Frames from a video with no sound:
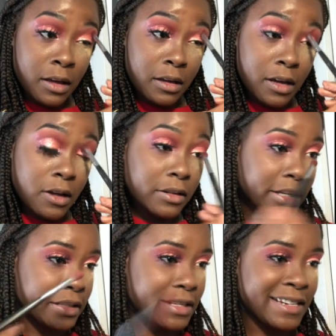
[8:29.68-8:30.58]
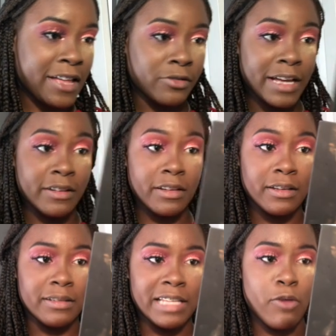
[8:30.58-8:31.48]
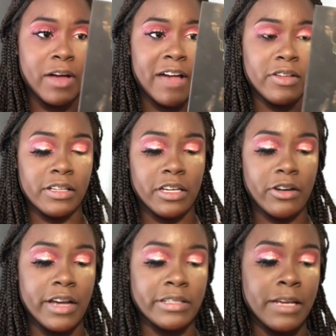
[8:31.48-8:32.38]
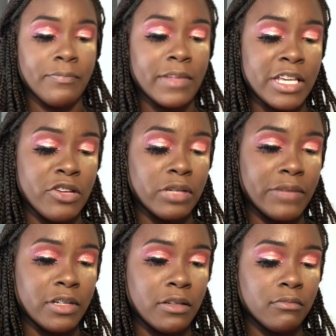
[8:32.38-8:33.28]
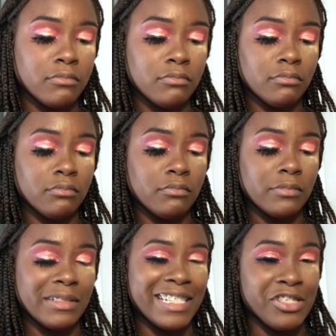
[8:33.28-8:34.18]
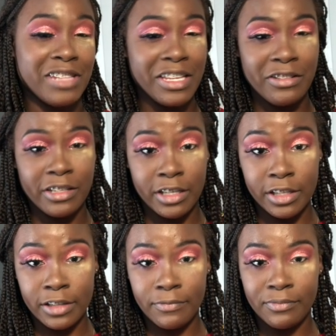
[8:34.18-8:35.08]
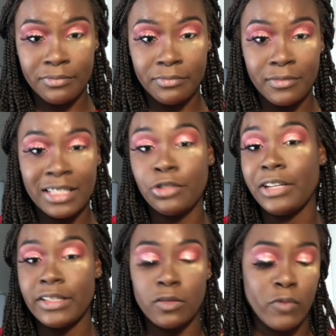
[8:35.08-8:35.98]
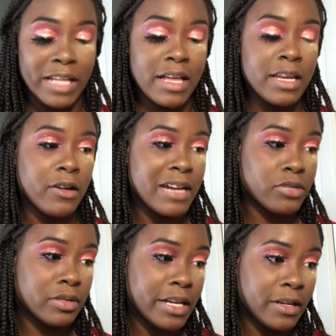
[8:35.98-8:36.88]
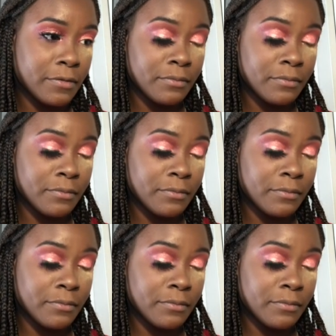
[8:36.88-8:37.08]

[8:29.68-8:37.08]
go look at another lighting because that will have you looking crazy and you don't even know. Because you think you look good, so you get some white lighting or natural lighting,